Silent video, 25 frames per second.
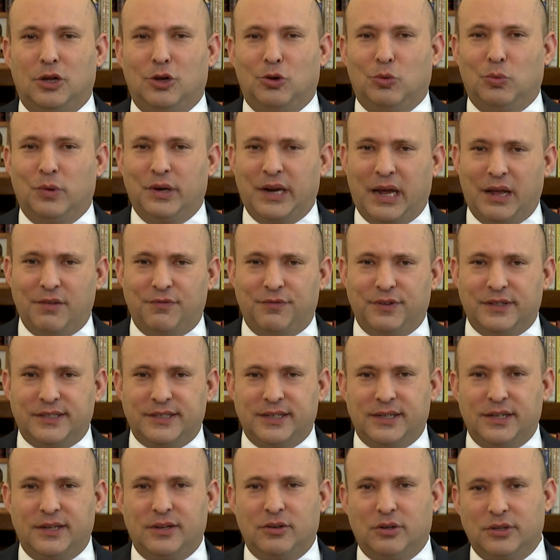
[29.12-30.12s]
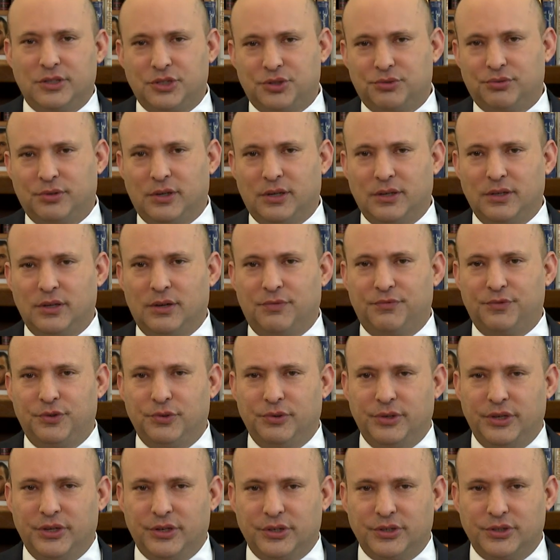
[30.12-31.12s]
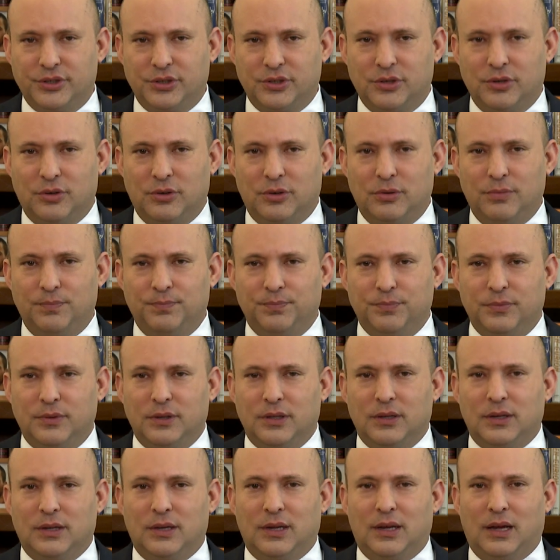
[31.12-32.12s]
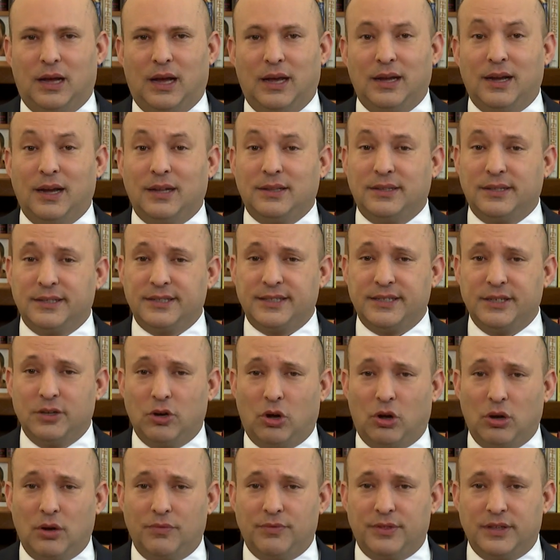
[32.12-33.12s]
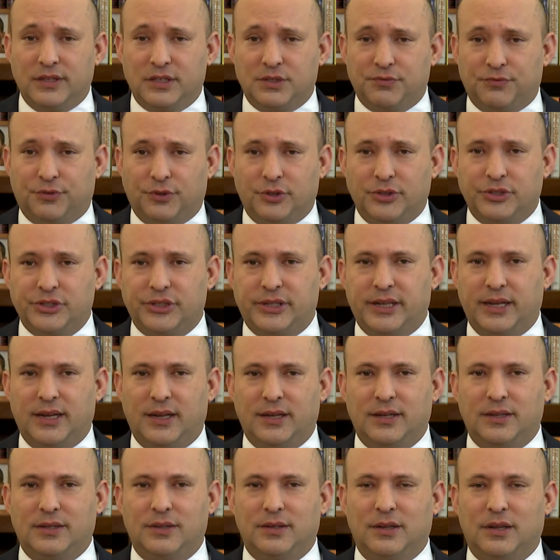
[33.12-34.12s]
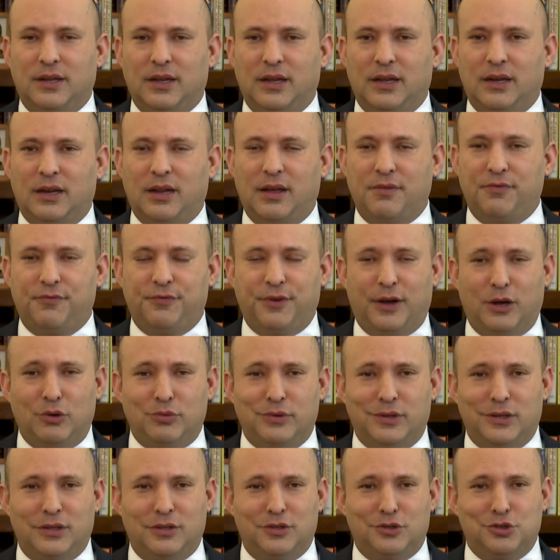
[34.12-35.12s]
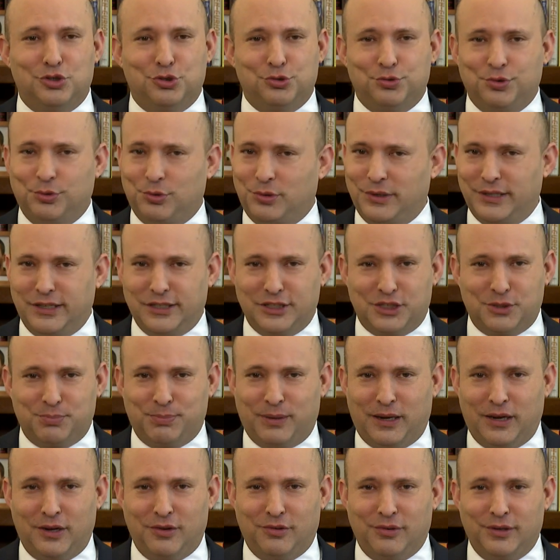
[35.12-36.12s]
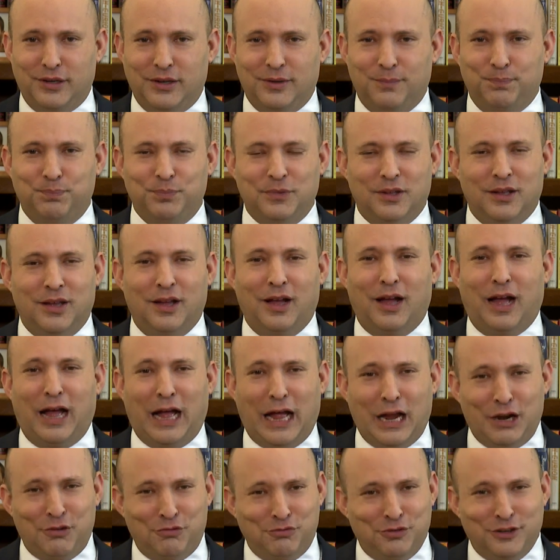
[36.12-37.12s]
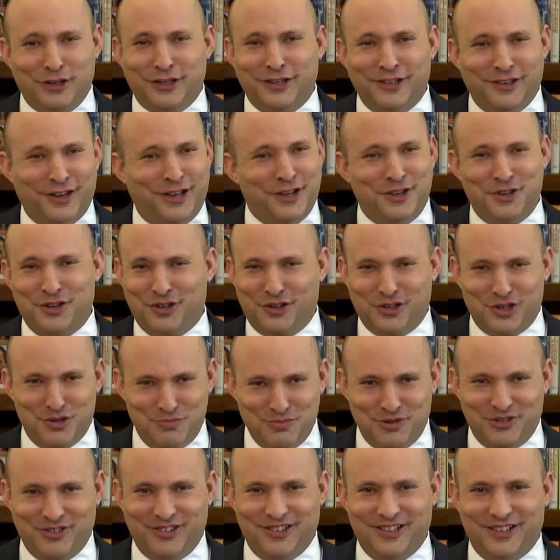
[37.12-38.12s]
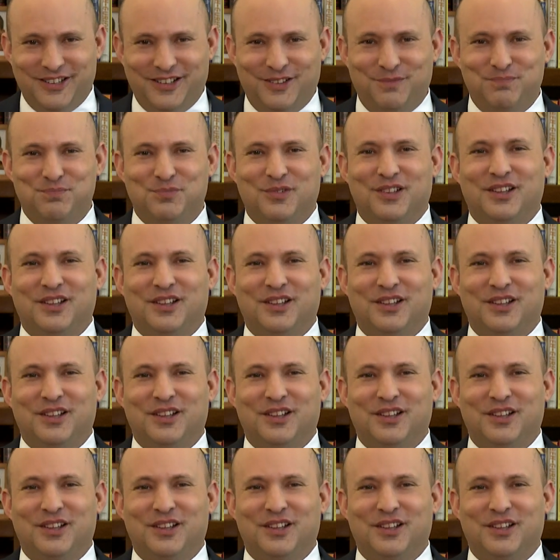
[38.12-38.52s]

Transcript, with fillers: When I visited Australia a few years ago, I got to see all of this firsthand and I found it truly inspiring. I really like your community.